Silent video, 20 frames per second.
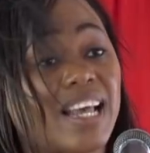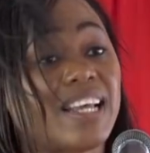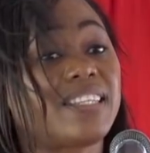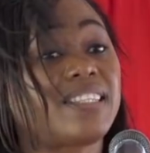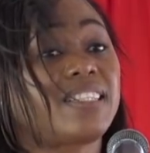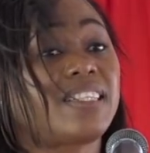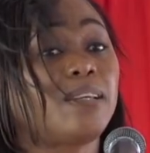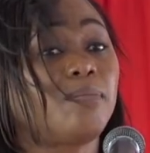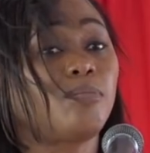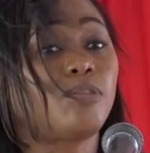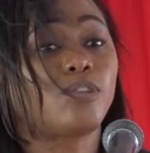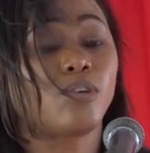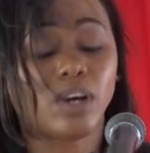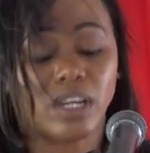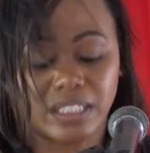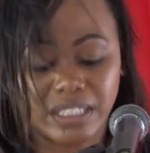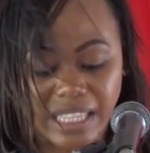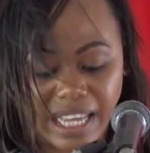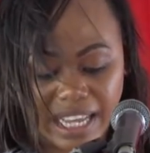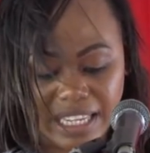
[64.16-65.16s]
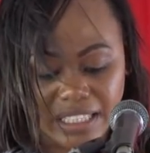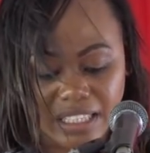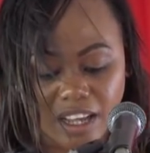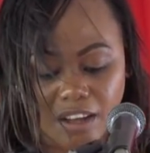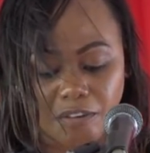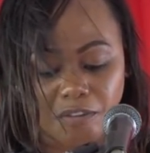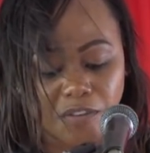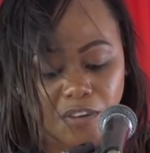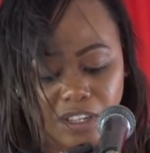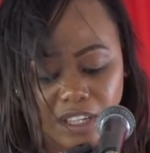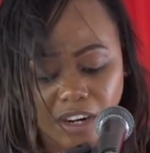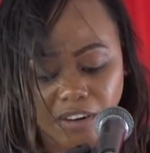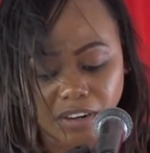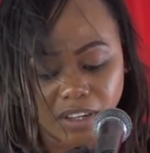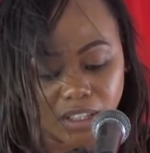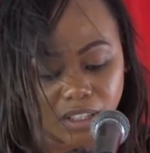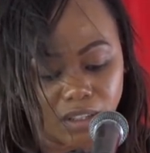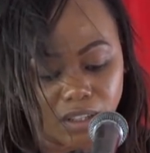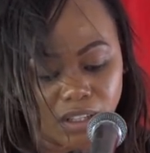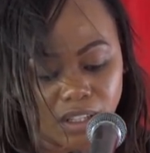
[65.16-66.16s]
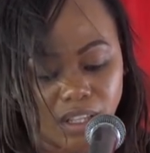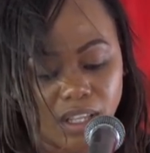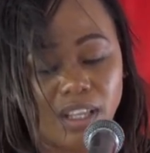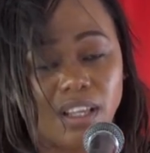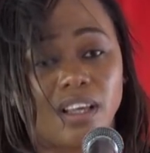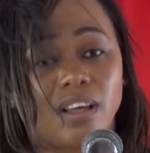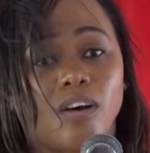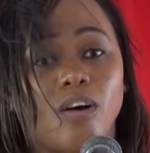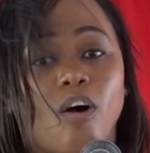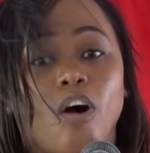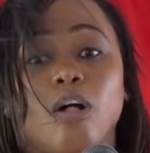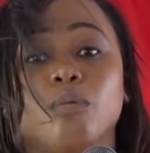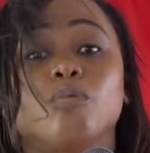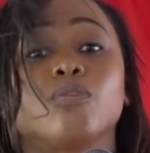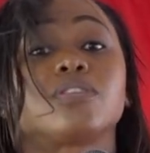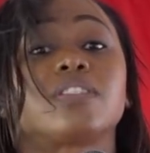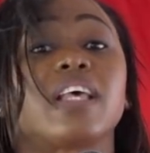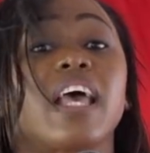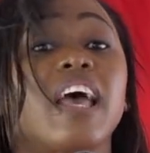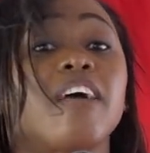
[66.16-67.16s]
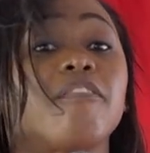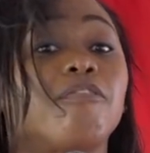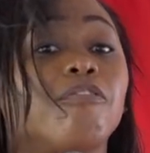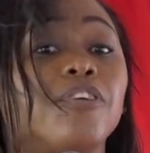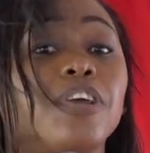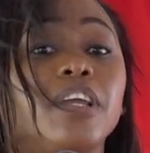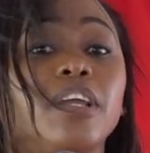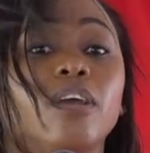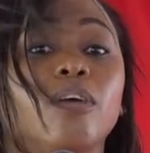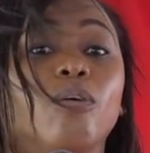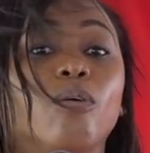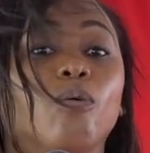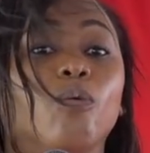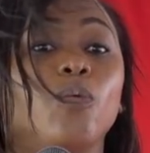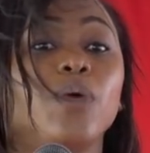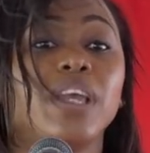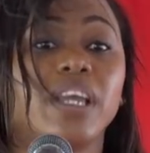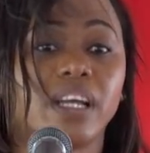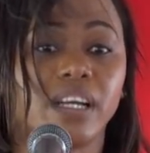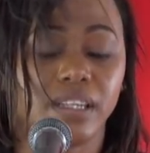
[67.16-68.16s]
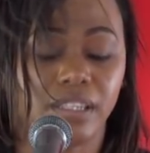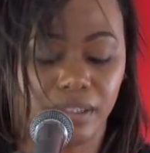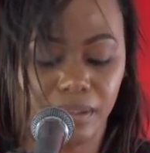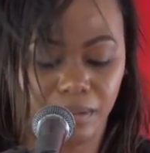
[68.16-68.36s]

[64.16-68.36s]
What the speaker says: I seem to attend a funeral almost every week.